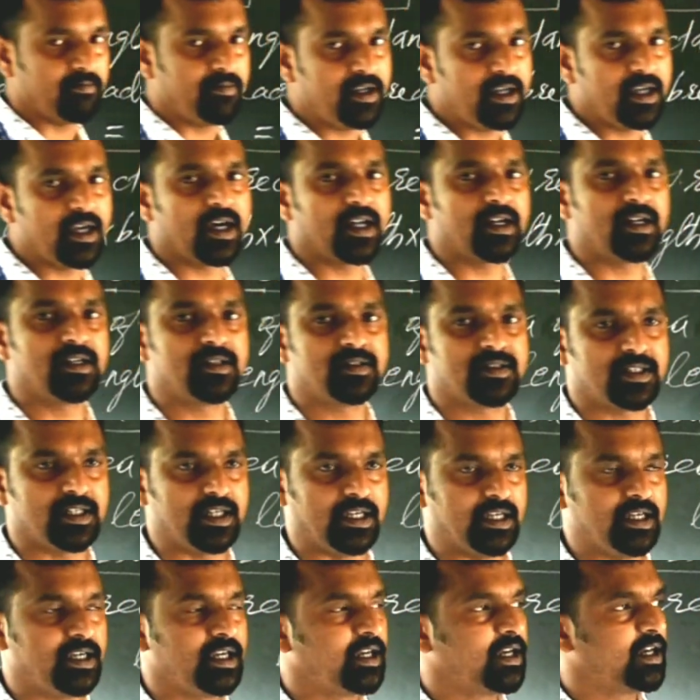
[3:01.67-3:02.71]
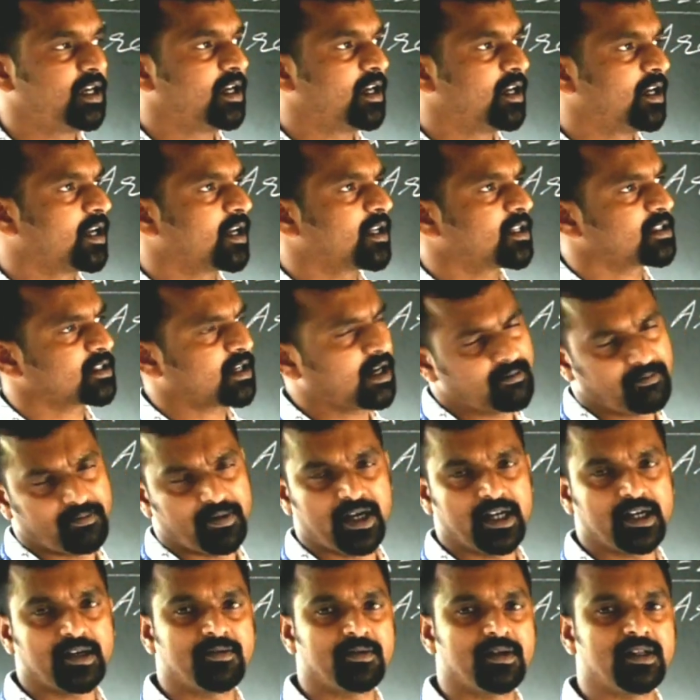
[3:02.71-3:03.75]
b and c,
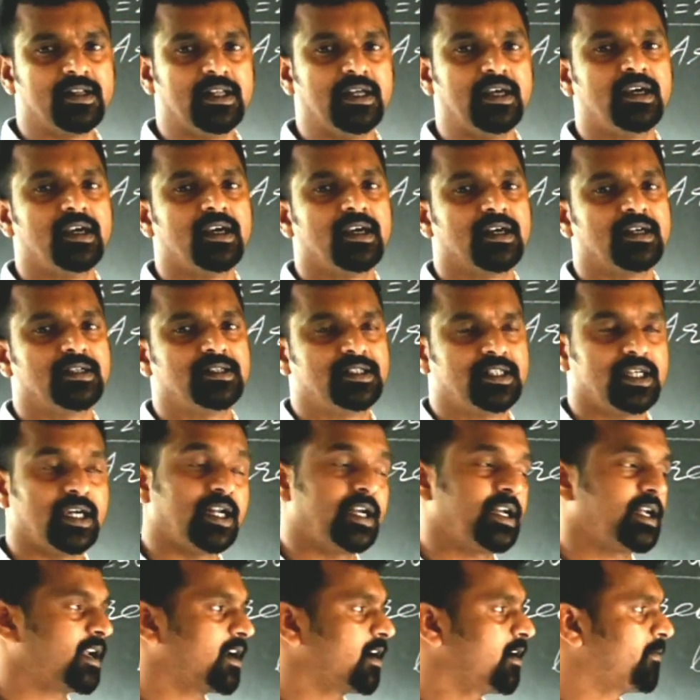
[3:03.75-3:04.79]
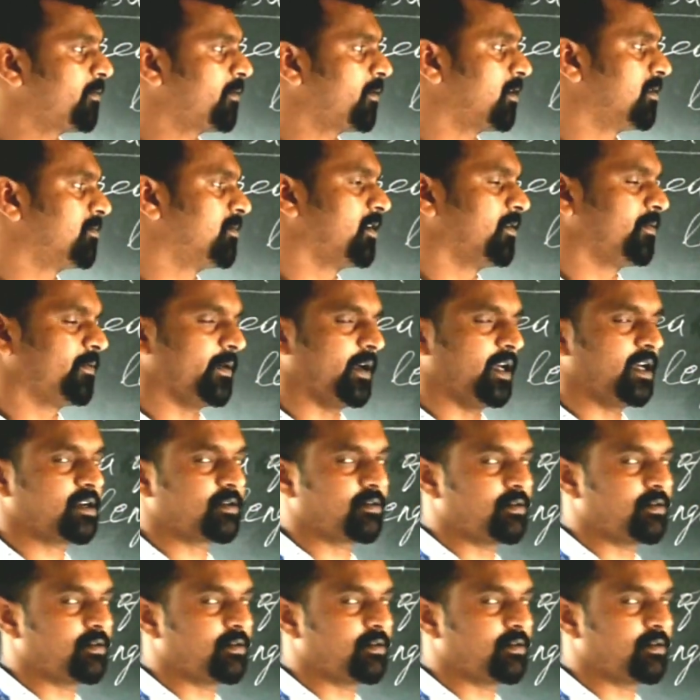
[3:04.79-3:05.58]
comparing with the general form of a